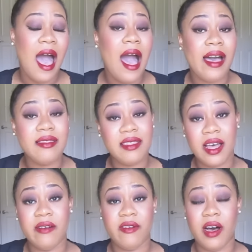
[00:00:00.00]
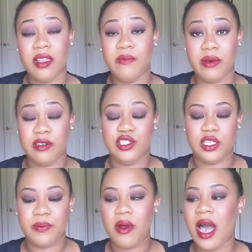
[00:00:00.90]
I love all of
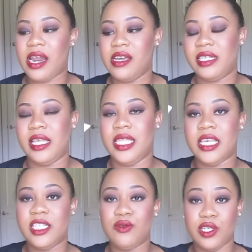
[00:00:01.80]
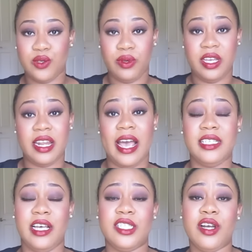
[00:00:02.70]
Boscia's products, and this one is really
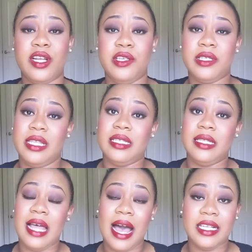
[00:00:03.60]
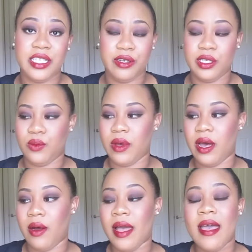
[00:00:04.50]
nice. I started using this last year as
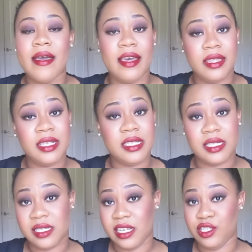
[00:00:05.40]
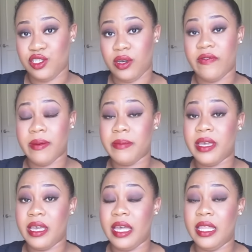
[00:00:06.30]
well, and this is essential for
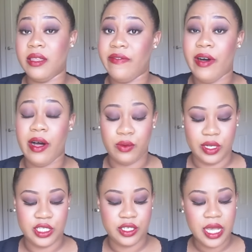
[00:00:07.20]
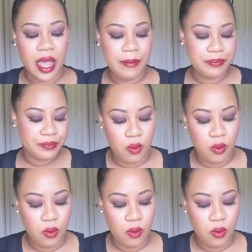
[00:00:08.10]
me in the fall and winter time.